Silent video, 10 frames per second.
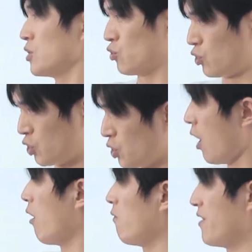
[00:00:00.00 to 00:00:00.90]
to
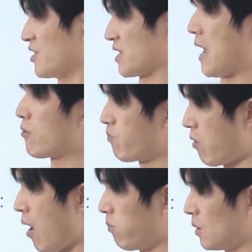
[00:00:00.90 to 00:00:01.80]
solve this kind of
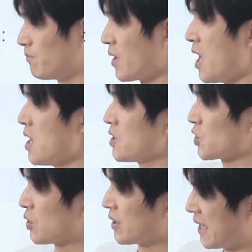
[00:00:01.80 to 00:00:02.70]
problem.
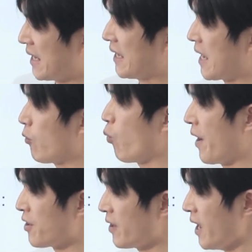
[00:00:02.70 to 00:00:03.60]
So Lily got 1
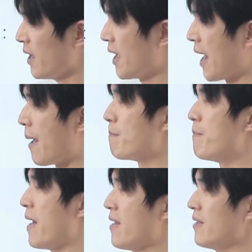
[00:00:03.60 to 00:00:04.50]
unit and
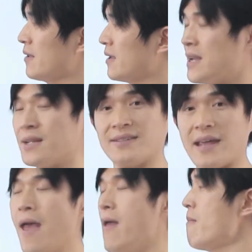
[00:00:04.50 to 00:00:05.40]
Ben
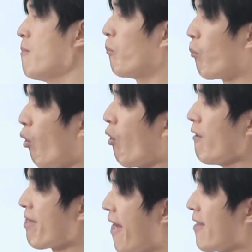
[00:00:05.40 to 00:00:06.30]
10 more
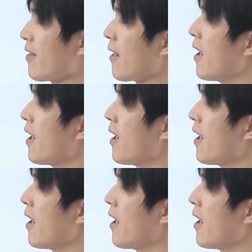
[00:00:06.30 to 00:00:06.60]
than